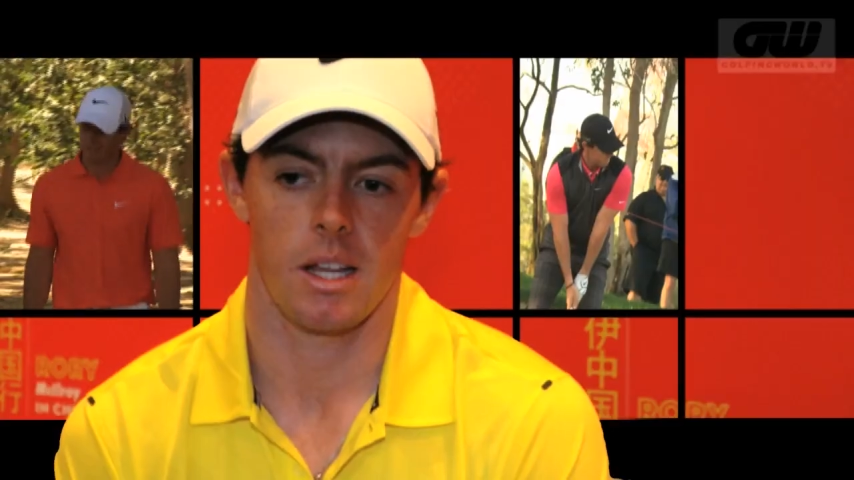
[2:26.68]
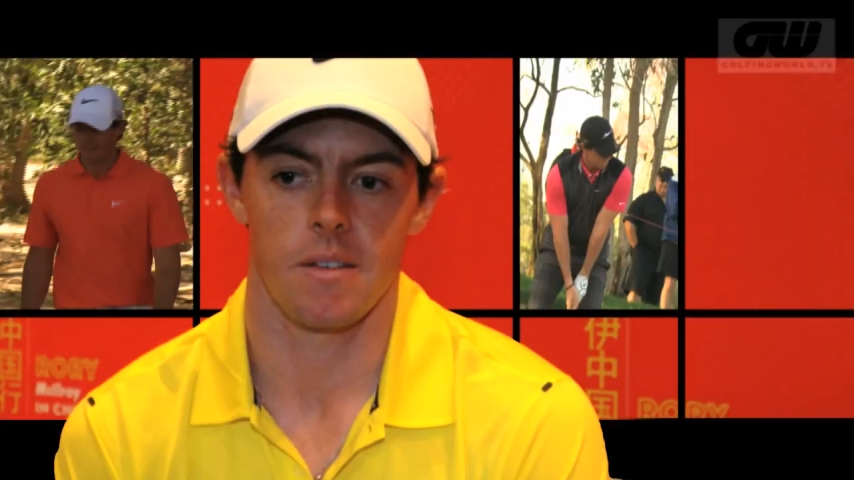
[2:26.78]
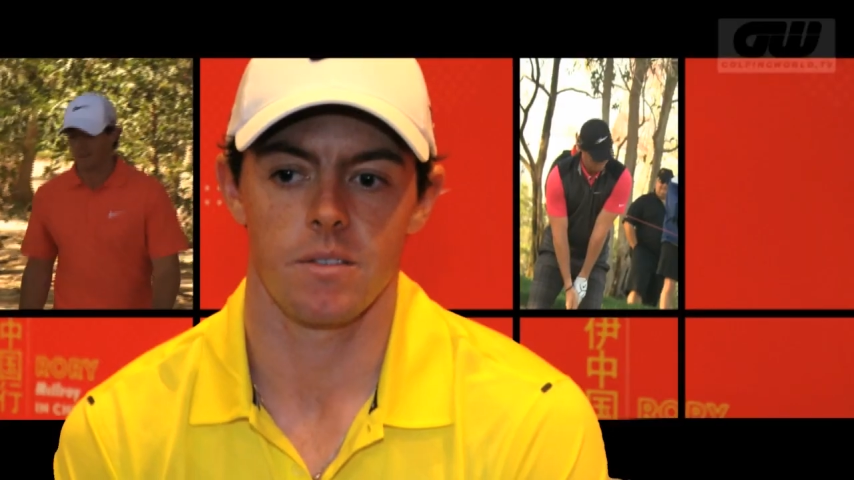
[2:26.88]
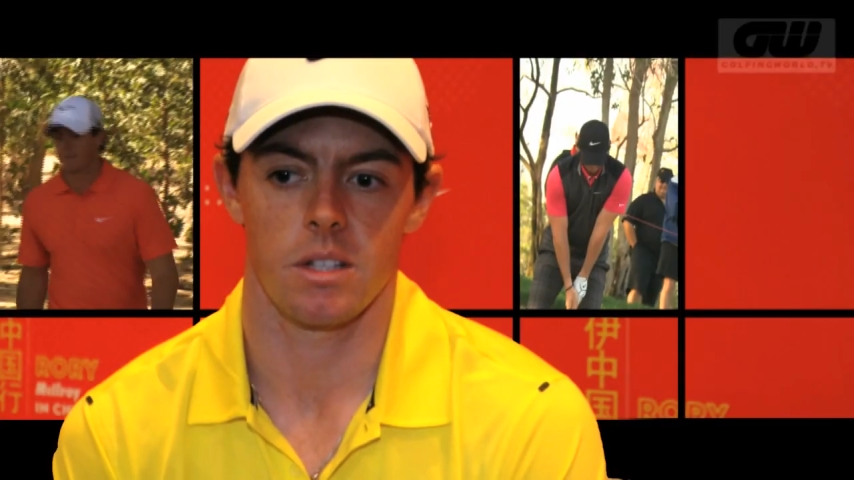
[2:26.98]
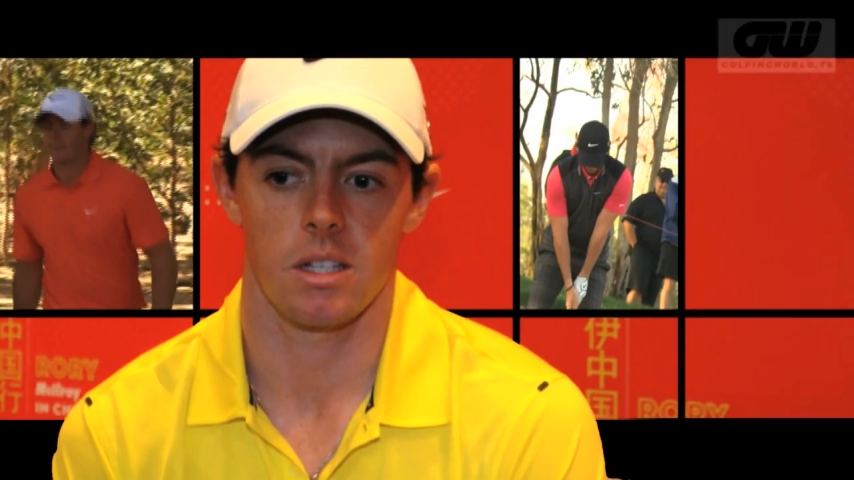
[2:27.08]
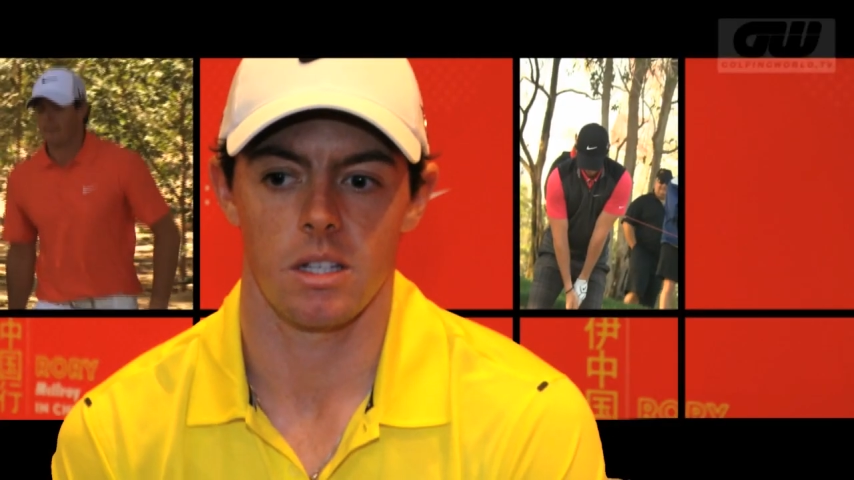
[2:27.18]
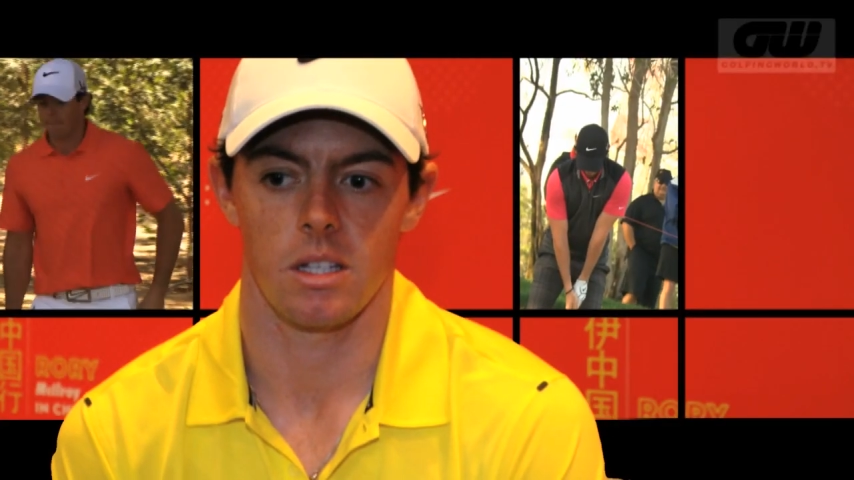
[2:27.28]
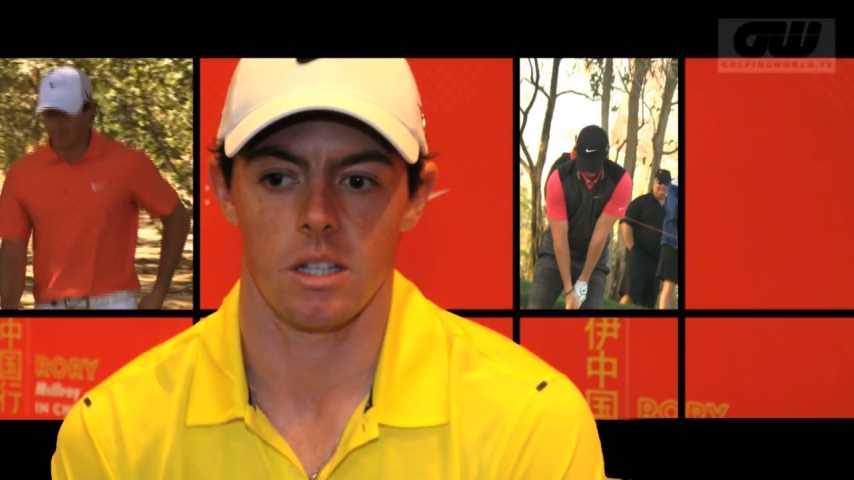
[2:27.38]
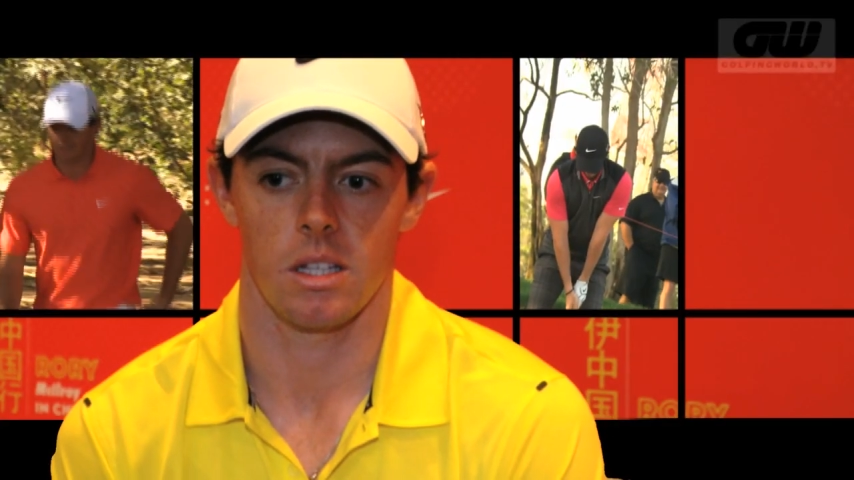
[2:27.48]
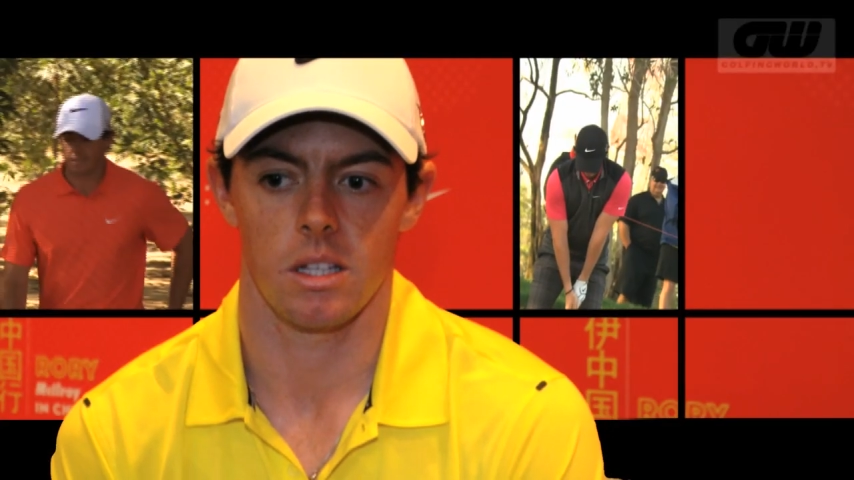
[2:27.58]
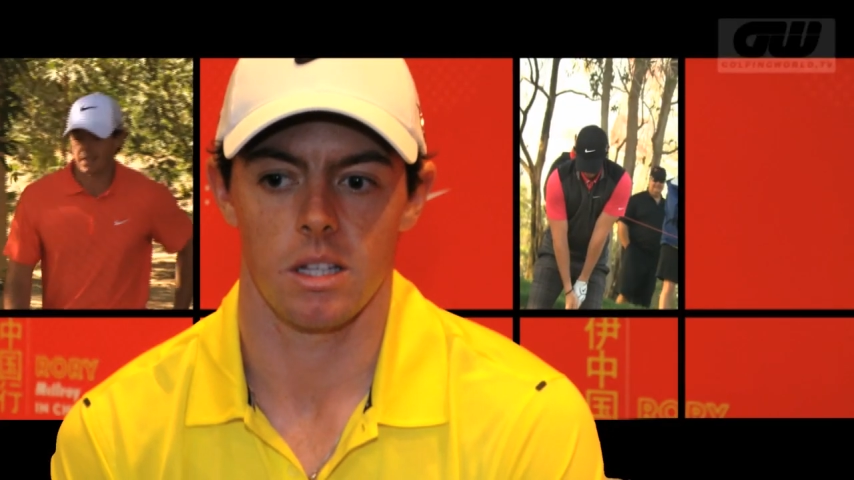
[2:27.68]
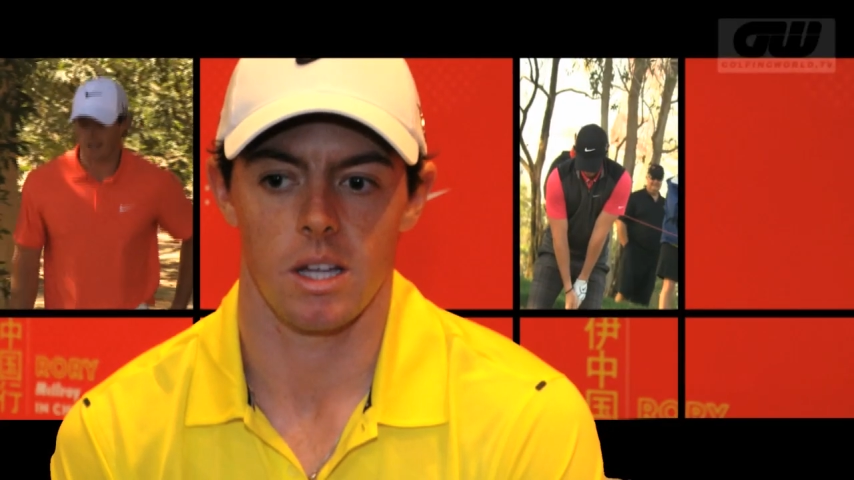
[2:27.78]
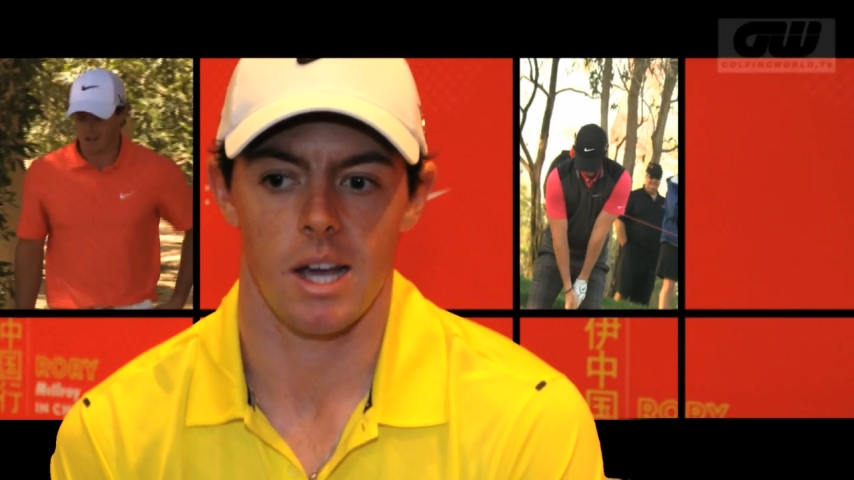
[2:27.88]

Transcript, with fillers: It gives the, the